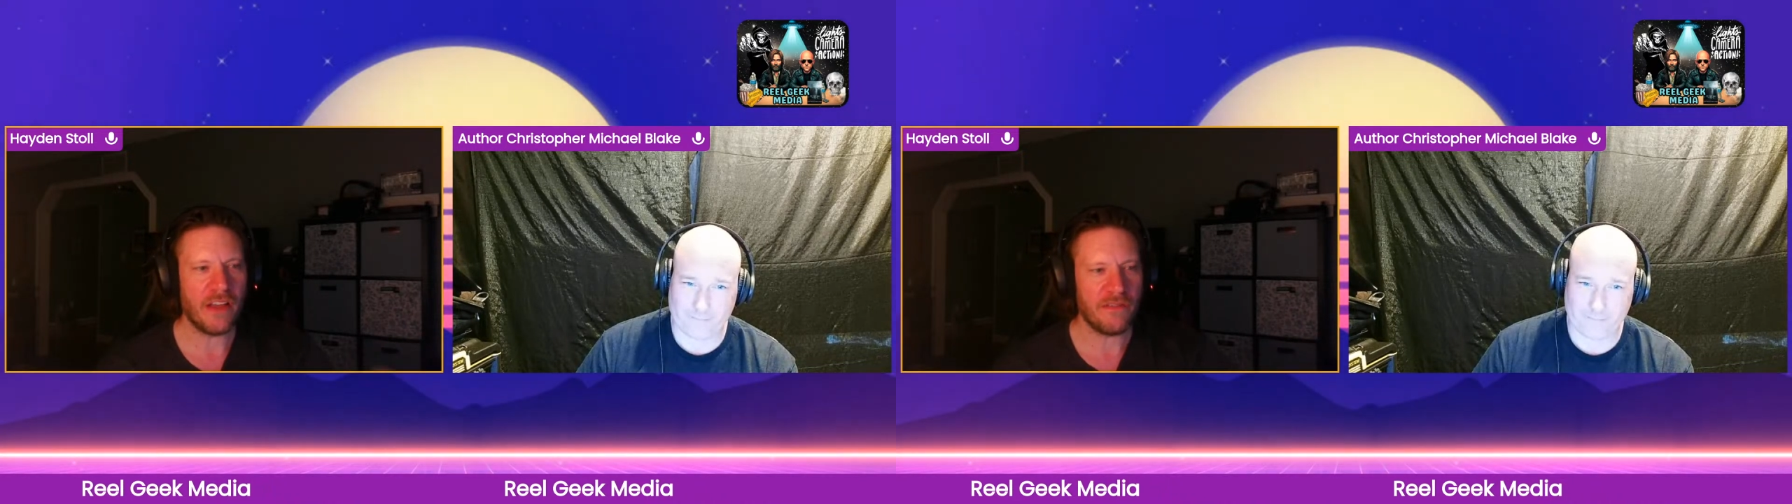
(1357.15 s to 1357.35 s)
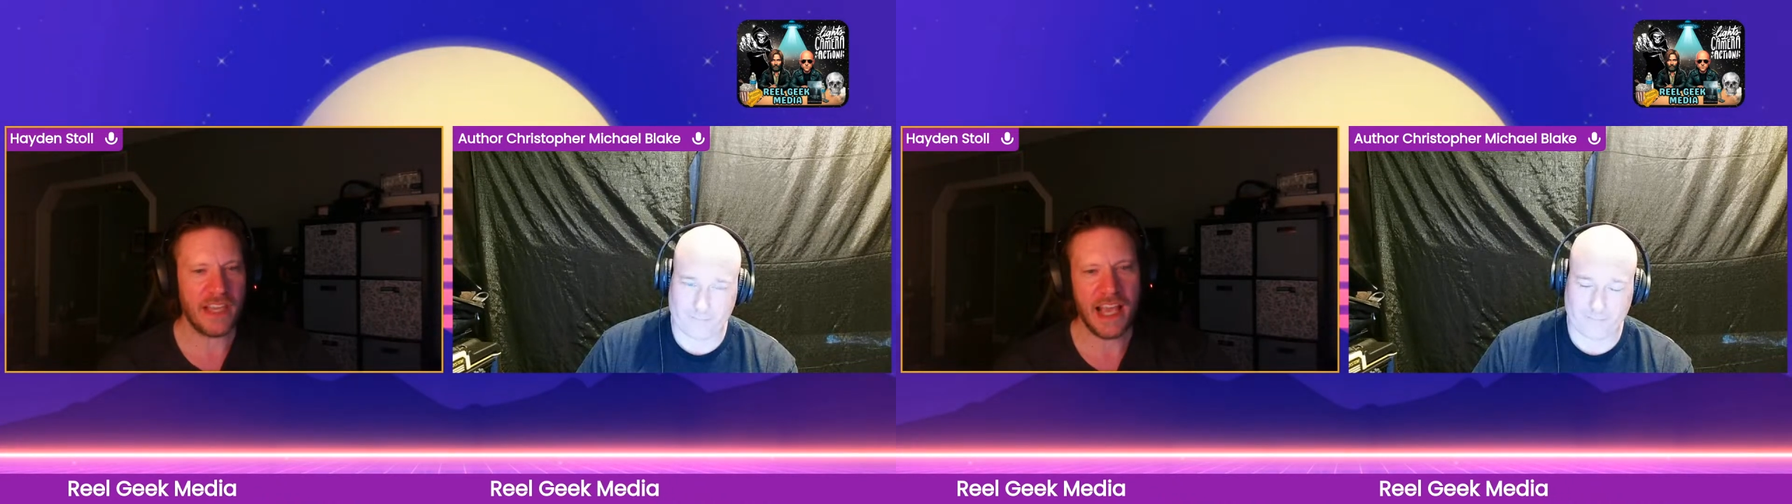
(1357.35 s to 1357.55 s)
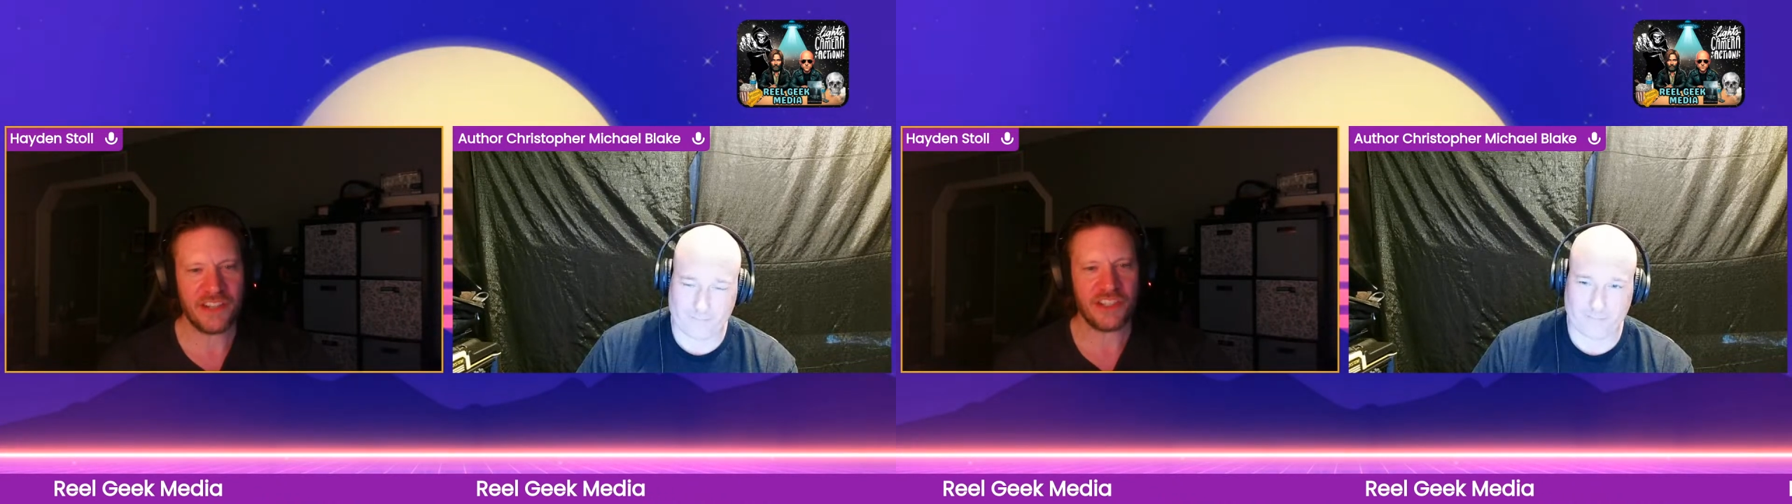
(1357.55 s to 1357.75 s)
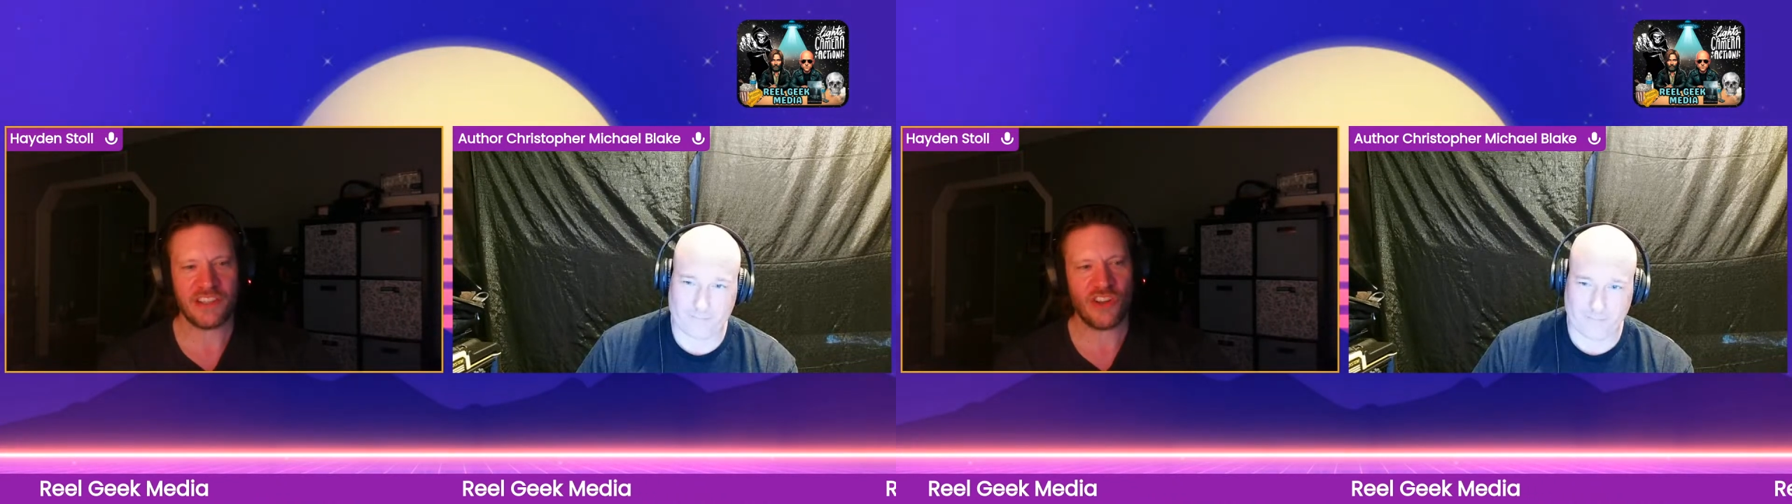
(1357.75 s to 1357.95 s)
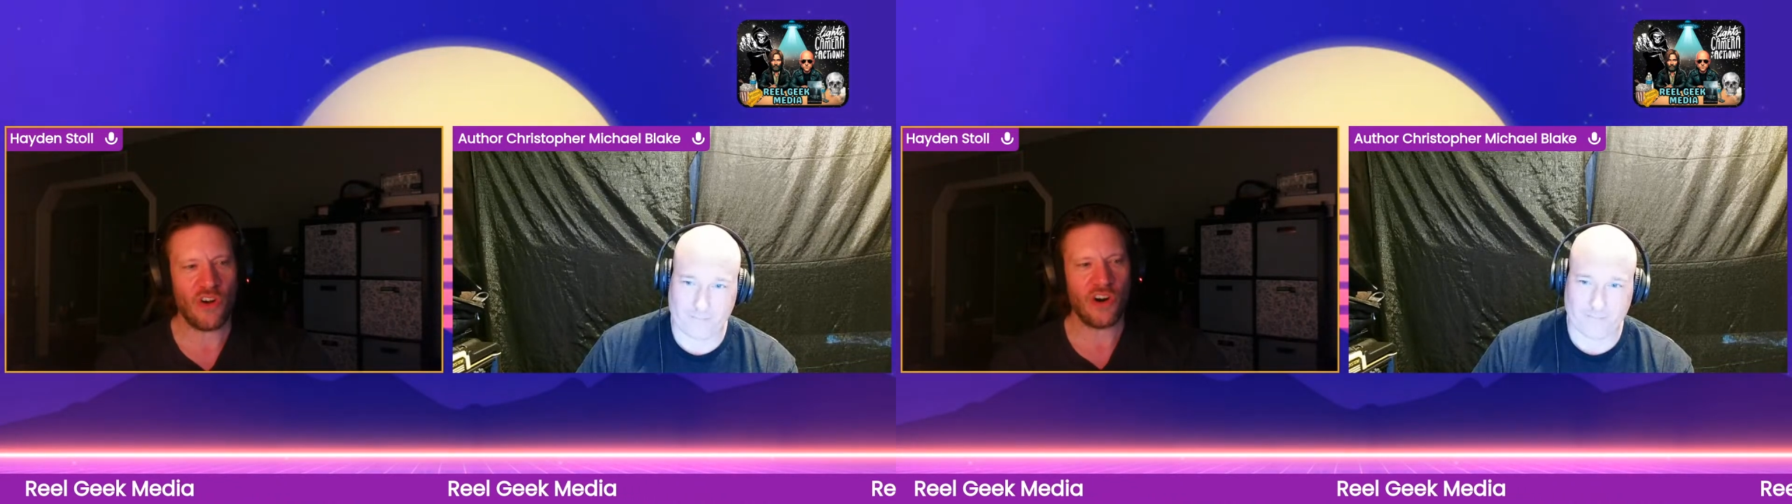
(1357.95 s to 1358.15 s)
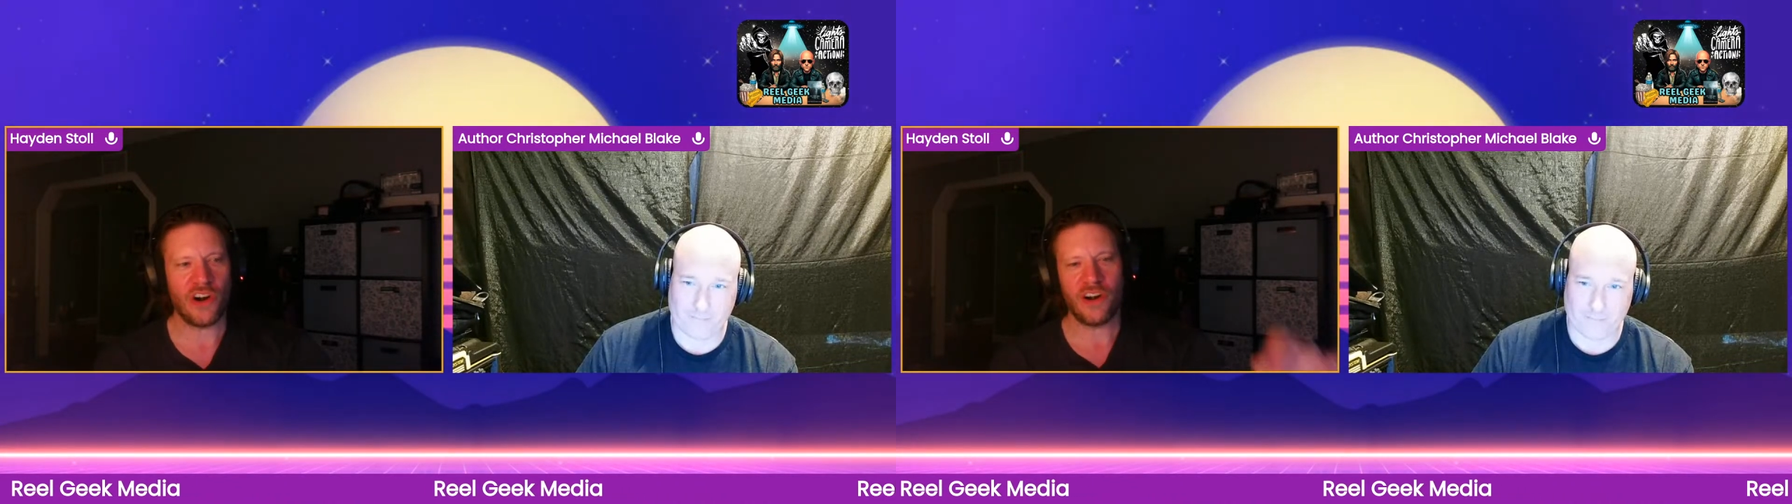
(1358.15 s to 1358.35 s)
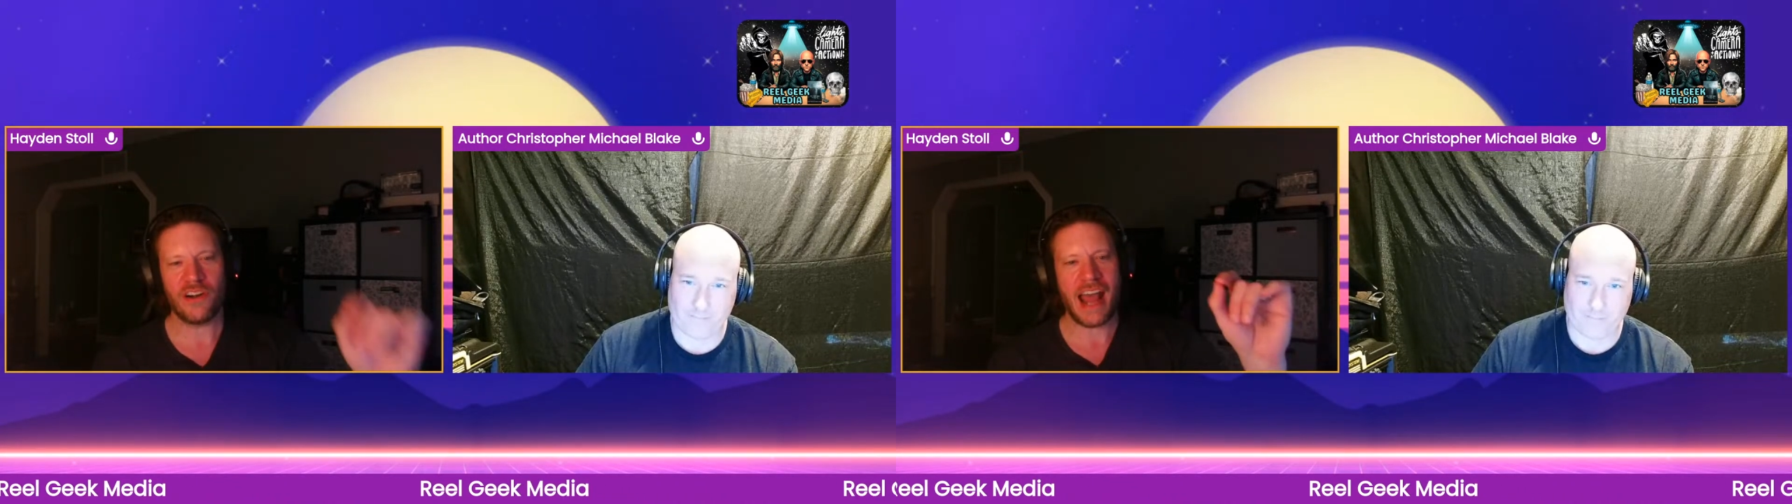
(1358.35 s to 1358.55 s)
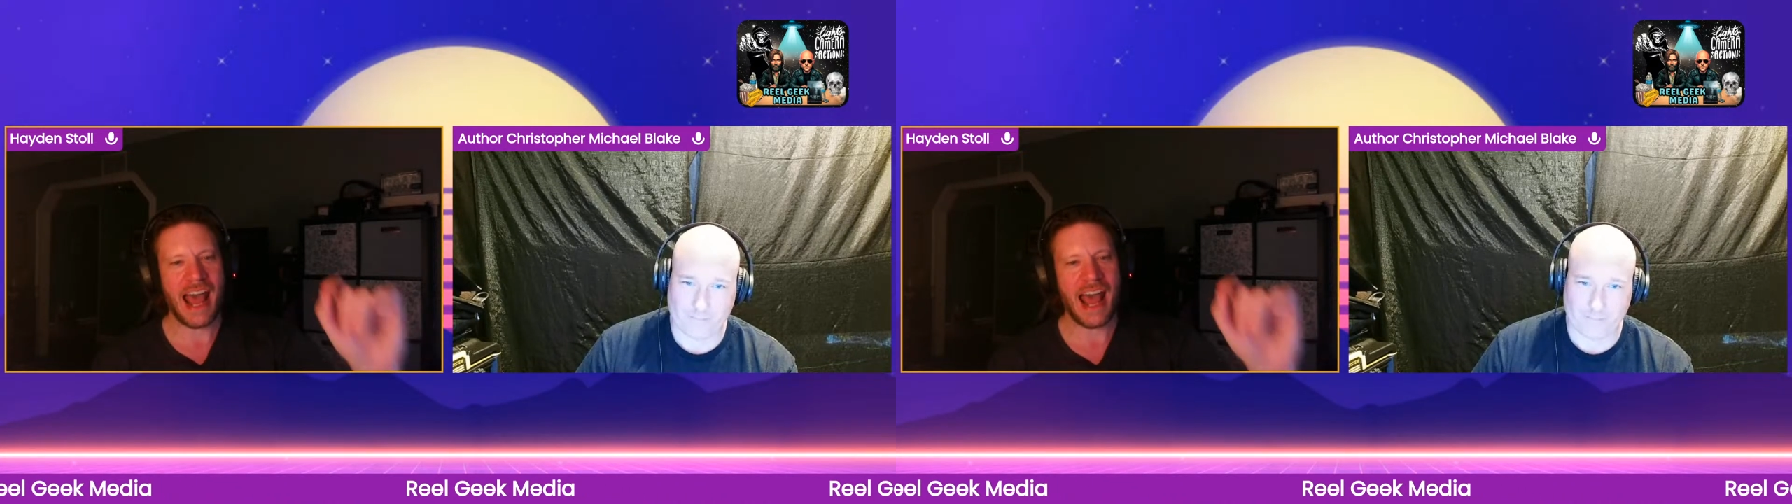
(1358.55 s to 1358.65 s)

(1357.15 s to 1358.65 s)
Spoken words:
VHS horror